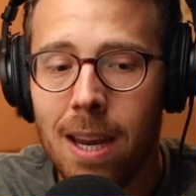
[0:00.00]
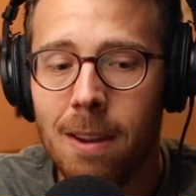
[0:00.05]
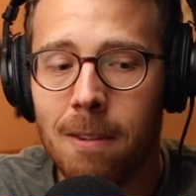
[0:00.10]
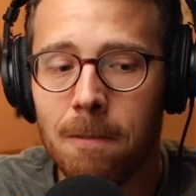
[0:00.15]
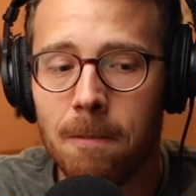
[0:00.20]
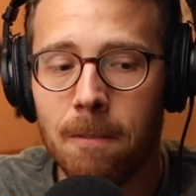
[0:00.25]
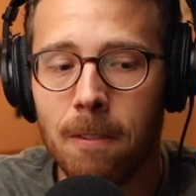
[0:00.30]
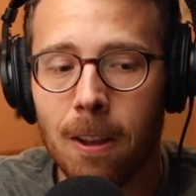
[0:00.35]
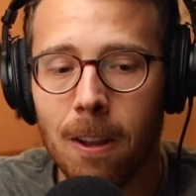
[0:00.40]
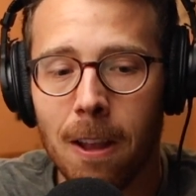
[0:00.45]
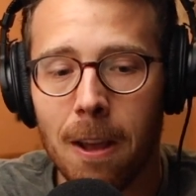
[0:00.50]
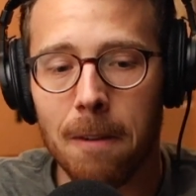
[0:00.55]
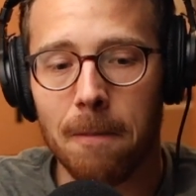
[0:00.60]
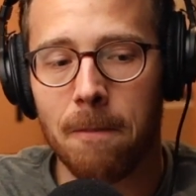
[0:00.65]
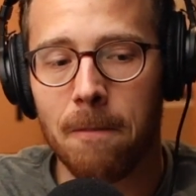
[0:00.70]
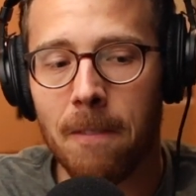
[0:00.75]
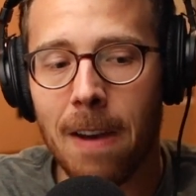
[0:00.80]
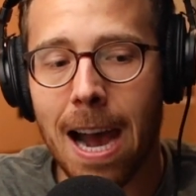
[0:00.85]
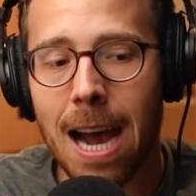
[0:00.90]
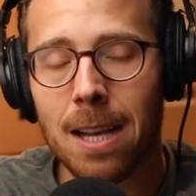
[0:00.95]
can feel it
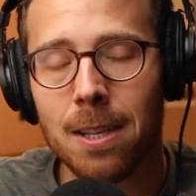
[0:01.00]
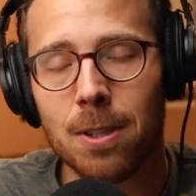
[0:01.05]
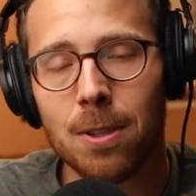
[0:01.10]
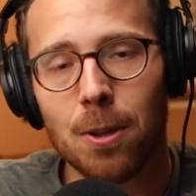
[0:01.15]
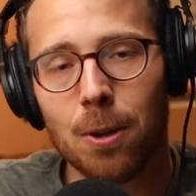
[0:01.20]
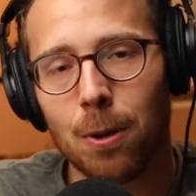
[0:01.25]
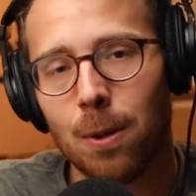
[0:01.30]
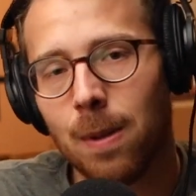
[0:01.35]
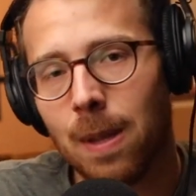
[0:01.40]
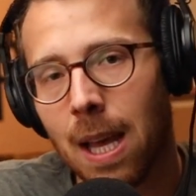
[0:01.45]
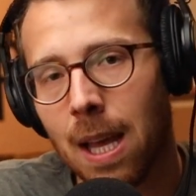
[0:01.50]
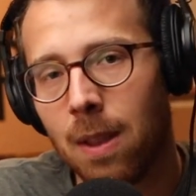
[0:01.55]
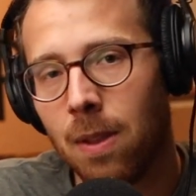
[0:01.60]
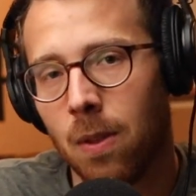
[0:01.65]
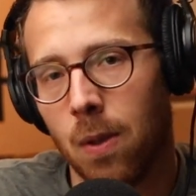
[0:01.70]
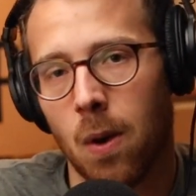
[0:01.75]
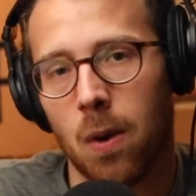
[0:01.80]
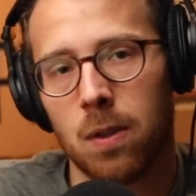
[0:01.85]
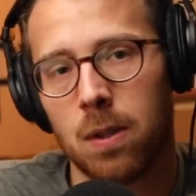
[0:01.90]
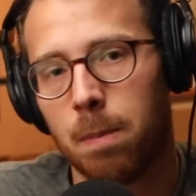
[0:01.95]
faster
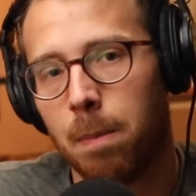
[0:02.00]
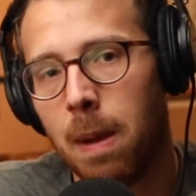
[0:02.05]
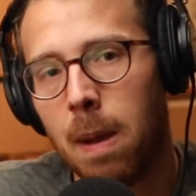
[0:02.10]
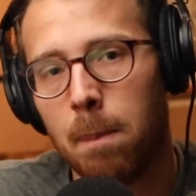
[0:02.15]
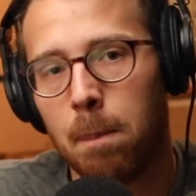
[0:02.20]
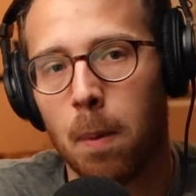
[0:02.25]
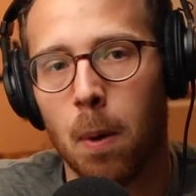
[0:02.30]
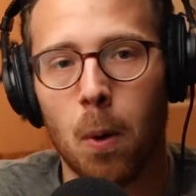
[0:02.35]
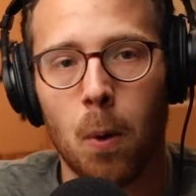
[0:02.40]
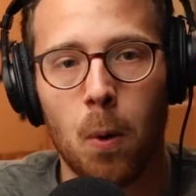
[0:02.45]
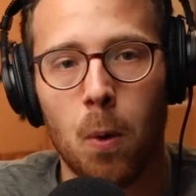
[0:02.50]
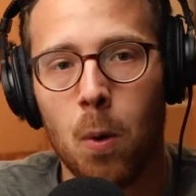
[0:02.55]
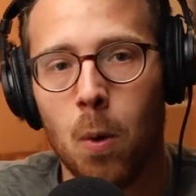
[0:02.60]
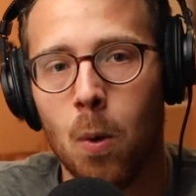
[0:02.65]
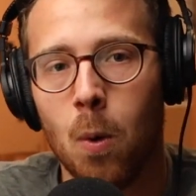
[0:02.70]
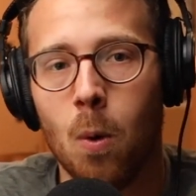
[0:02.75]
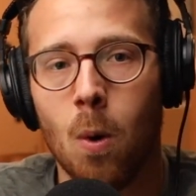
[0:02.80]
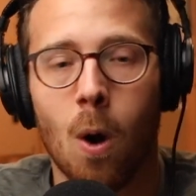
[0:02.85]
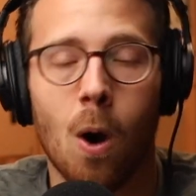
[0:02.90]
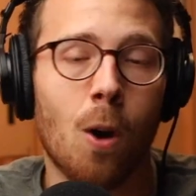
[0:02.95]
than those people
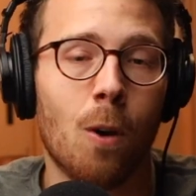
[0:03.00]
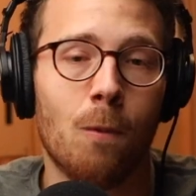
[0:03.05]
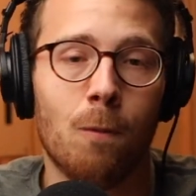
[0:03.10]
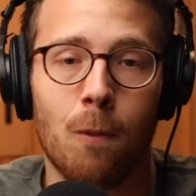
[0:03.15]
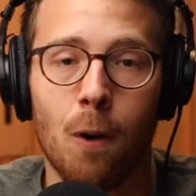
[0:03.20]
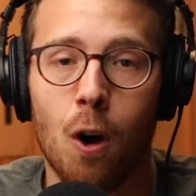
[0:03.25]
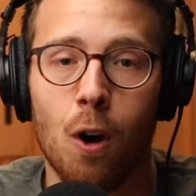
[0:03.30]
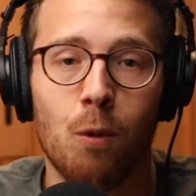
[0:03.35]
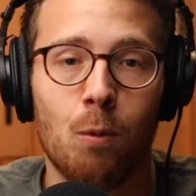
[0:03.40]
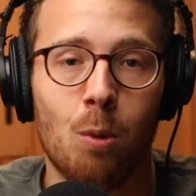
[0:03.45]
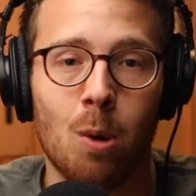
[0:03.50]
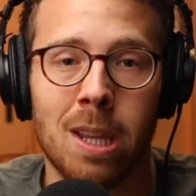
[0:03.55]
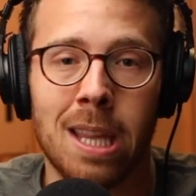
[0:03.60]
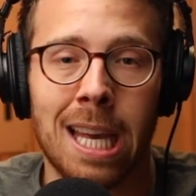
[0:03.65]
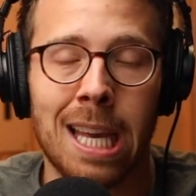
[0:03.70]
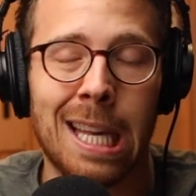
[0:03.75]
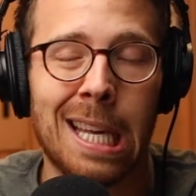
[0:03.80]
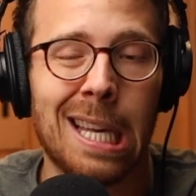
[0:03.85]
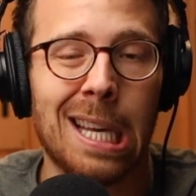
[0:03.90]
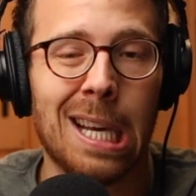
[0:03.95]
who are involved with
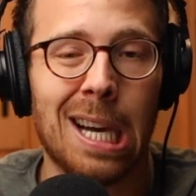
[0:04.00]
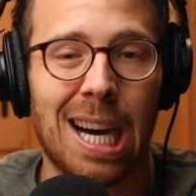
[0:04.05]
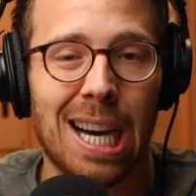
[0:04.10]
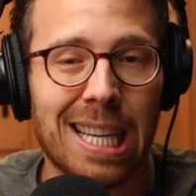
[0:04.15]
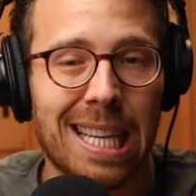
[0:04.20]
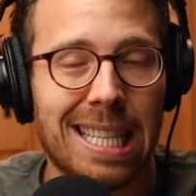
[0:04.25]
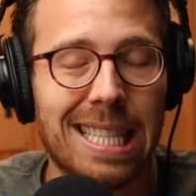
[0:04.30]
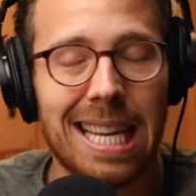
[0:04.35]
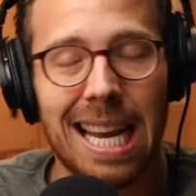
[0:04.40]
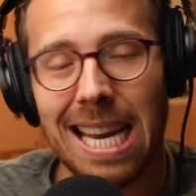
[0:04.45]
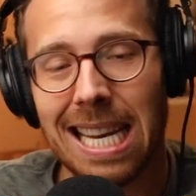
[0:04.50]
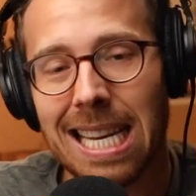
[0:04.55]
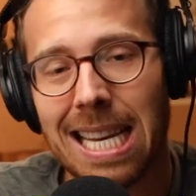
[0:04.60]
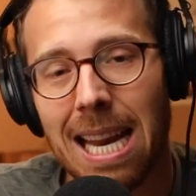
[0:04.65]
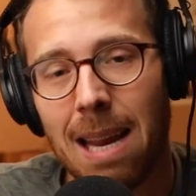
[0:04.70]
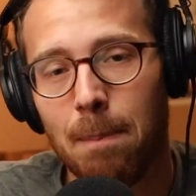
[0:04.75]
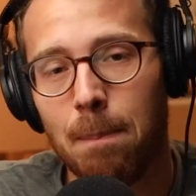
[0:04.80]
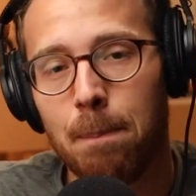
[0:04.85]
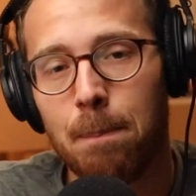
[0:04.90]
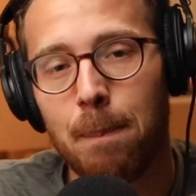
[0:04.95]
it on a
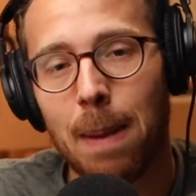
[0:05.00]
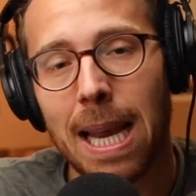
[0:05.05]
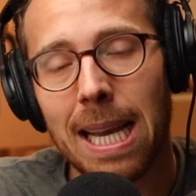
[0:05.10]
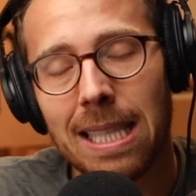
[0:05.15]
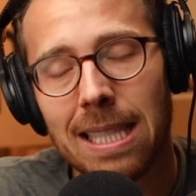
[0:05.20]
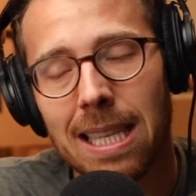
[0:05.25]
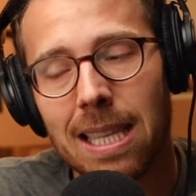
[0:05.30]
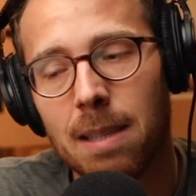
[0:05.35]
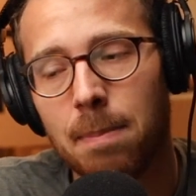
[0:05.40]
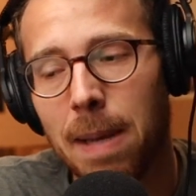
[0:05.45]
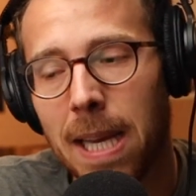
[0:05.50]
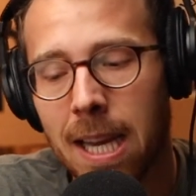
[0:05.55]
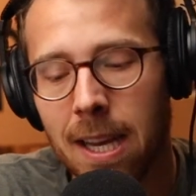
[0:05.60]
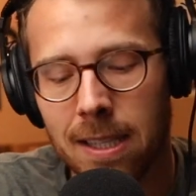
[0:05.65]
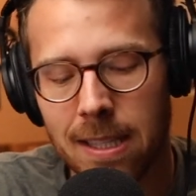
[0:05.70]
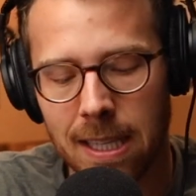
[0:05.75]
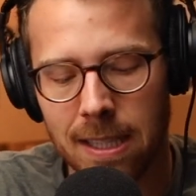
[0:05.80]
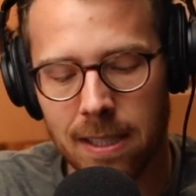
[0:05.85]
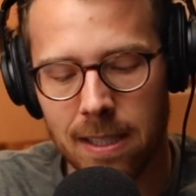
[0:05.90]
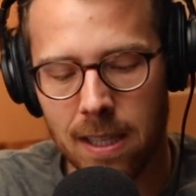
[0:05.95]
day-to-day basis
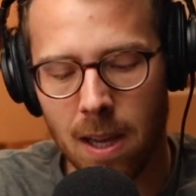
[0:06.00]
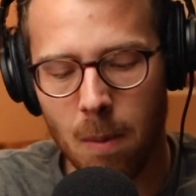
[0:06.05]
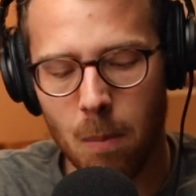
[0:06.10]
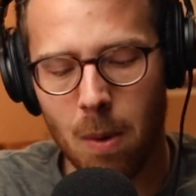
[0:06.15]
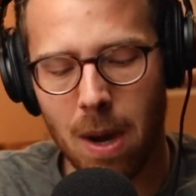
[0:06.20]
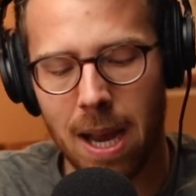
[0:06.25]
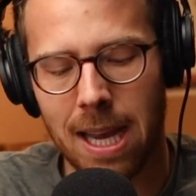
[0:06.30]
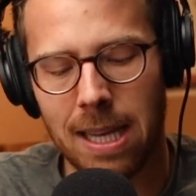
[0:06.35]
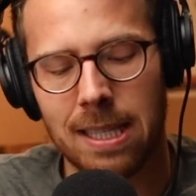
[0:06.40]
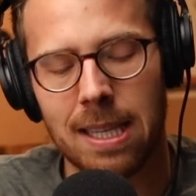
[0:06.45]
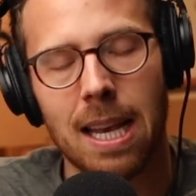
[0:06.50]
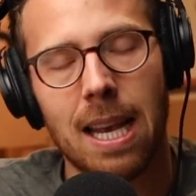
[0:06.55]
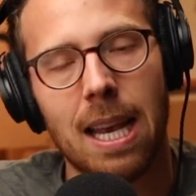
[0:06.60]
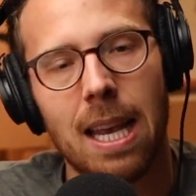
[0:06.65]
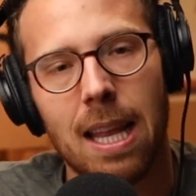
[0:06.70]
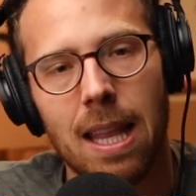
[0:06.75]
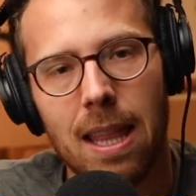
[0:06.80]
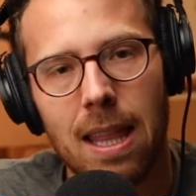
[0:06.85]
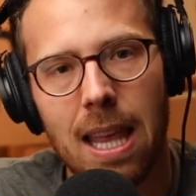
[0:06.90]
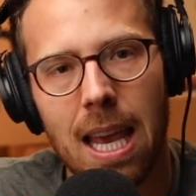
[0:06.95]
because in some ways
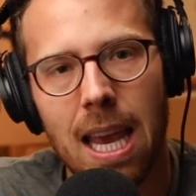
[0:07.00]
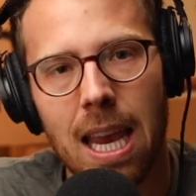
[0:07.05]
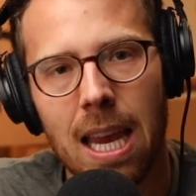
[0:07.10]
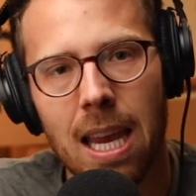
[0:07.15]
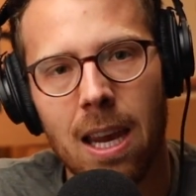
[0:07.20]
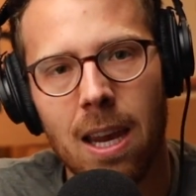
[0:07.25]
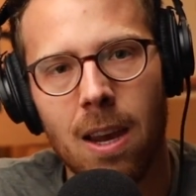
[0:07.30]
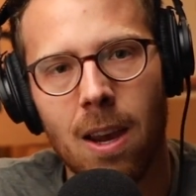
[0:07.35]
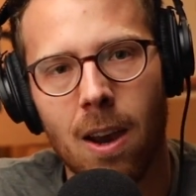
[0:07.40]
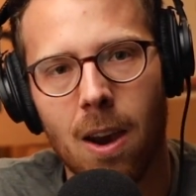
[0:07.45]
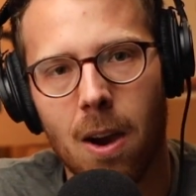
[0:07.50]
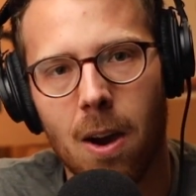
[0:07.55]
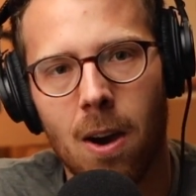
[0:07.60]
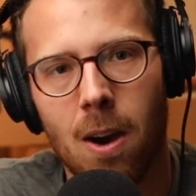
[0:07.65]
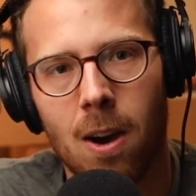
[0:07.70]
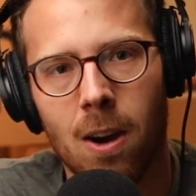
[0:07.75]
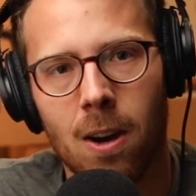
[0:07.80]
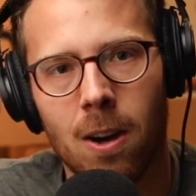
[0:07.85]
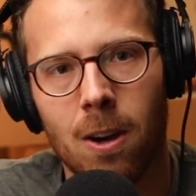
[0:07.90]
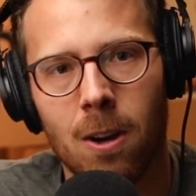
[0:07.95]
they
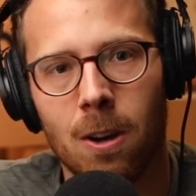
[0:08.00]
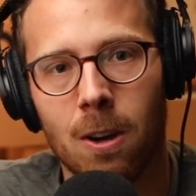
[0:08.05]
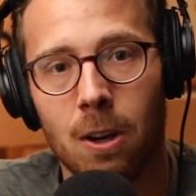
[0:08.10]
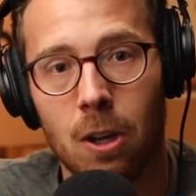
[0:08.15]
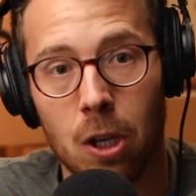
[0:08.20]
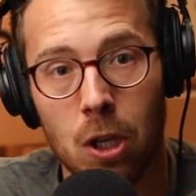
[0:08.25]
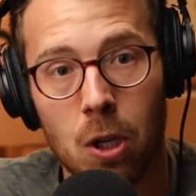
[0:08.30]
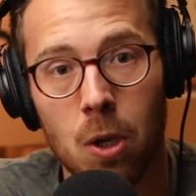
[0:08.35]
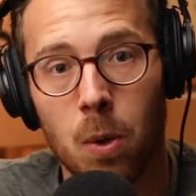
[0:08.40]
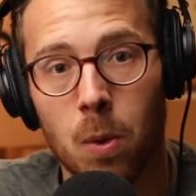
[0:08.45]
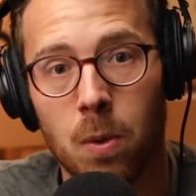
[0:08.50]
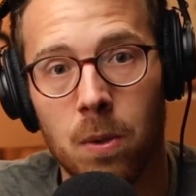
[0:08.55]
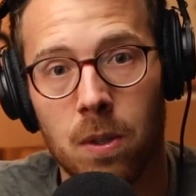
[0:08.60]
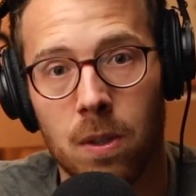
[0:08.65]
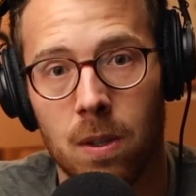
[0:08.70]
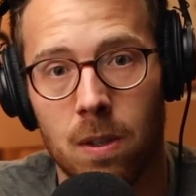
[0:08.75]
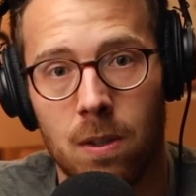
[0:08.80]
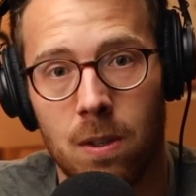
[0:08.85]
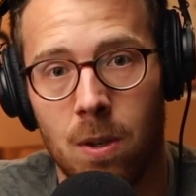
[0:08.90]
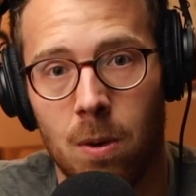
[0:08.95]
are
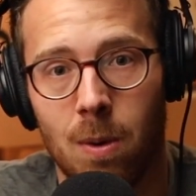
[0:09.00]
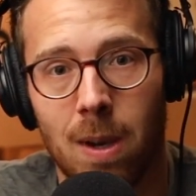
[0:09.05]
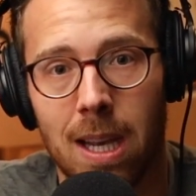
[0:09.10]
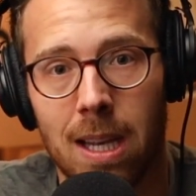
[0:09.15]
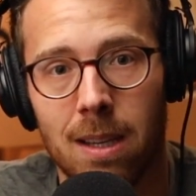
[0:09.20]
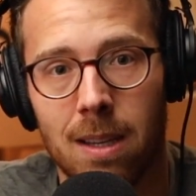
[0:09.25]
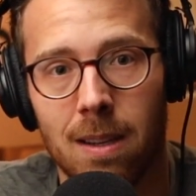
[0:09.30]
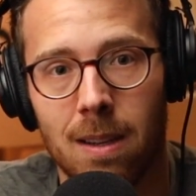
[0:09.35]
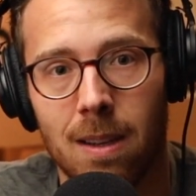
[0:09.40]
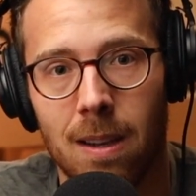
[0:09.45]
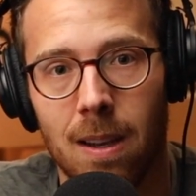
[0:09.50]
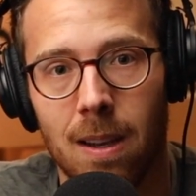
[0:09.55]
used to it.